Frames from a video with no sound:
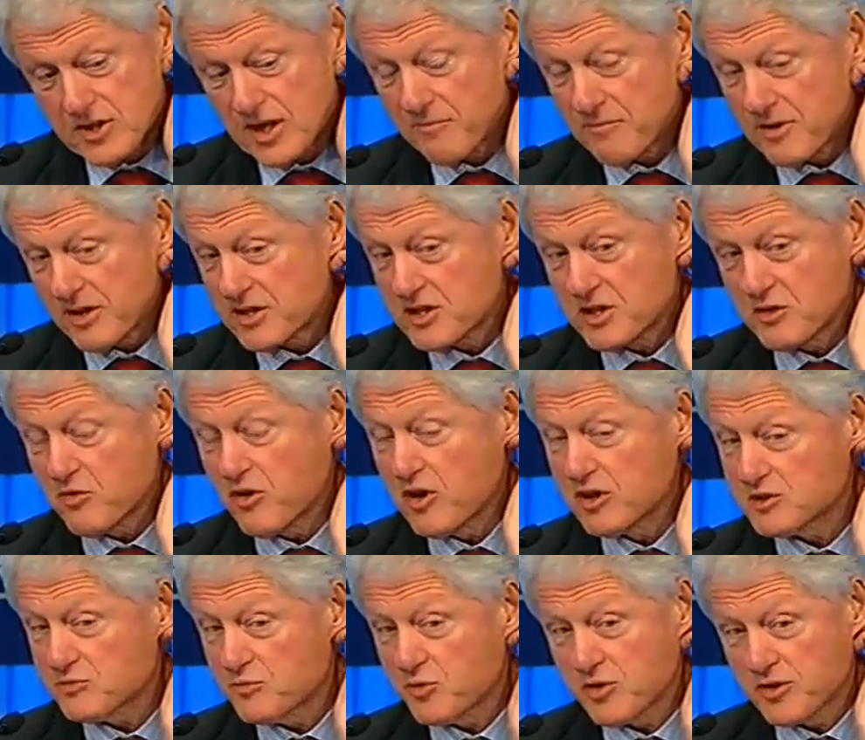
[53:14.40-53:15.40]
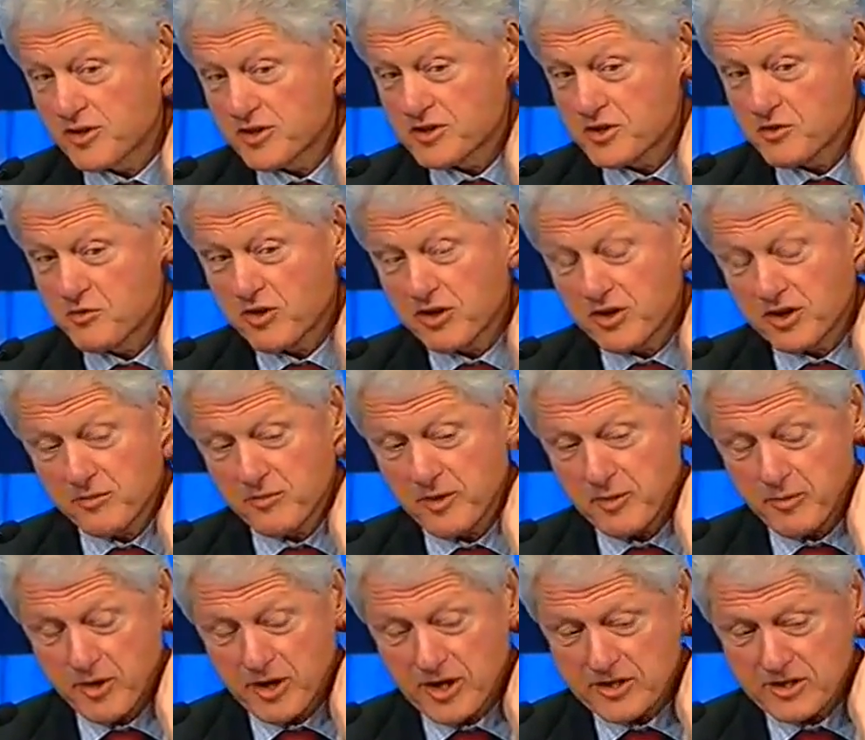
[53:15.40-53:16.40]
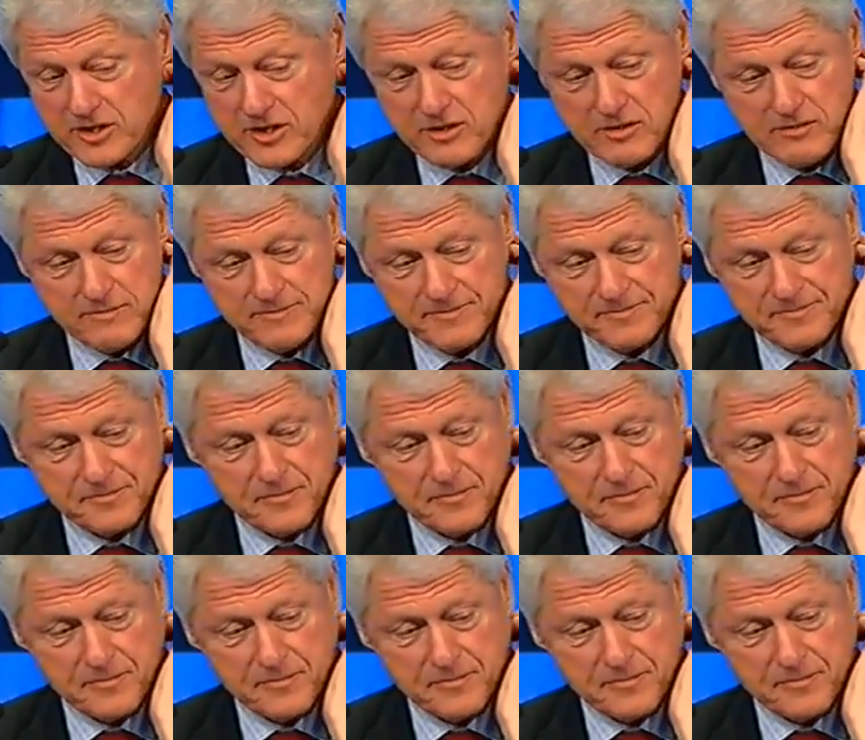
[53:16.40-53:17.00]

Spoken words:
Something she wants more than she wanted to be president.